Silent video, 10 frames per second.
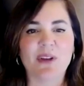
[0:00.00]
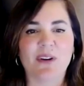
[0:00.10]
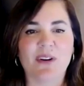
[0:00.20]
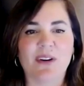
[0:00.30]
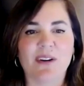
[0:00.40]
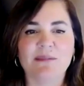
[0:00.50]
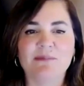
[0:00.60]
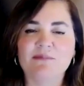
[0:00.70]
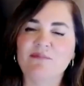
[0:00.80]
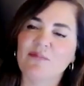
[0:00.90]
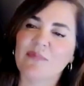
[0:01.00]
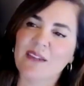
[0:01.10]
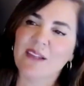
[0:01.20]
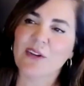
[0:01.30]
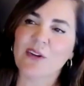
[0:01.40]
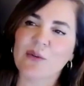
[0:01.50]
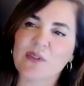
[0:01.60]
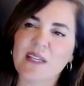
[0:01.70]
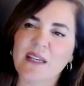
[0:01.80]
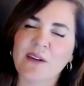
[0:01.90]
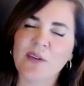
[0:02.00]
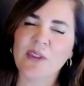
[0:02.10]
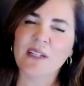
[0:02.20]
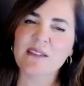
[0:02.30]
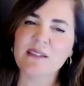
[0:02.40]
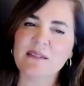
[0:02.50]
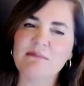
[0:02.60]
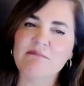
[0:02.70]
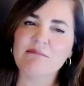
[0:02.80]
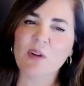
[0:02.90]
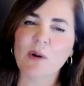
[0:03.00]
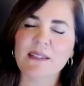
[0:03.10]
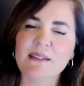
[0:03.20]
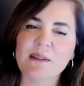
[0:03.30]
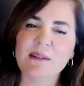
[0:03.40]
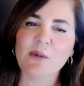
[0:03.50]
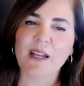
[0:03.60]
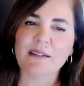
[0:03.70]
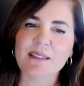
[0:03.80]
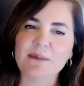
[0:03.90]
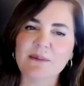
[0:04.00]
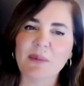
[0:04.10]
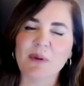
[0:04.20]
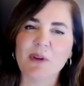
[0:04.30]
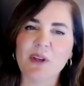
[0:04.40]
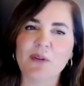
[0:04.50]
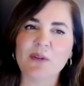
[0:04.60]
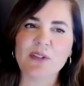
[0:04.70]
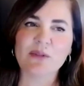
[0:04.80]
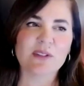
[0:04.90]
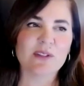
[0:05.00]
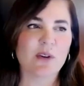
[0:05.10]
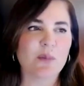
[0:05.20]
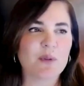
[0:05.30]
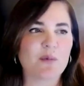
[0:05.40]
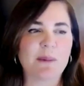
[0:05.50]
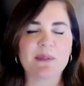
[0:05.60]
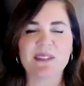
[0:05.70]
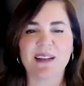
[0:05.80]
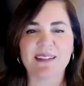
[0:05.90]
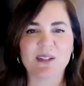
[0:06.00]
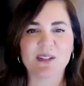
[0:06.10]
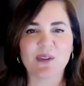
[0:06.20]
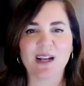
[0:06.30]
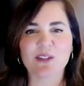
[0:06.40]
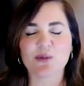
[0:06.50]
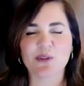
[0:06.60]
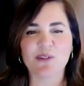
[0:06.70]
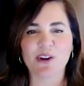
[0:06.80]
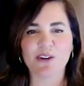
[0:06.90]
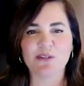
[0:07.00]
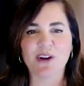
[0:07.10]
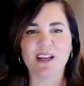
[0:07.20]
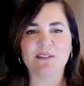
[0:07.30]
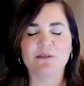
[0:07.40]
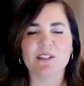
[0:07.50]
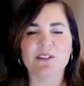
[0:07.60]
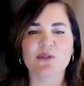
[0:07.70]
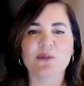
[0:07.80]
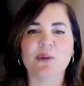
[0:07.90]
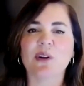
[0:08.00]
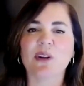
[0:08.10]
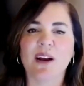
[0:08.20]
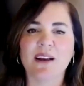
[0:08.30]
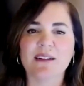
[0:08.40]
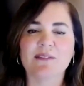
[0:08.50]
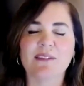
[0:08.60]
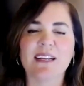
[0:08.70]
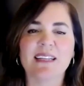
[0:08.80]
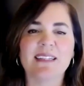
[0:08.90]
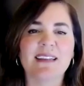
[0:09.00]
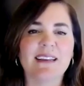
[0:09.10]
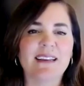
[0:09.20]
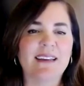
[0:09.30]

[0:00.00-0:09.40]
we are saying, "Oh, that doesn't quite seem right." So maybe we go to the Snopes website to actually verify if it's true or not, right?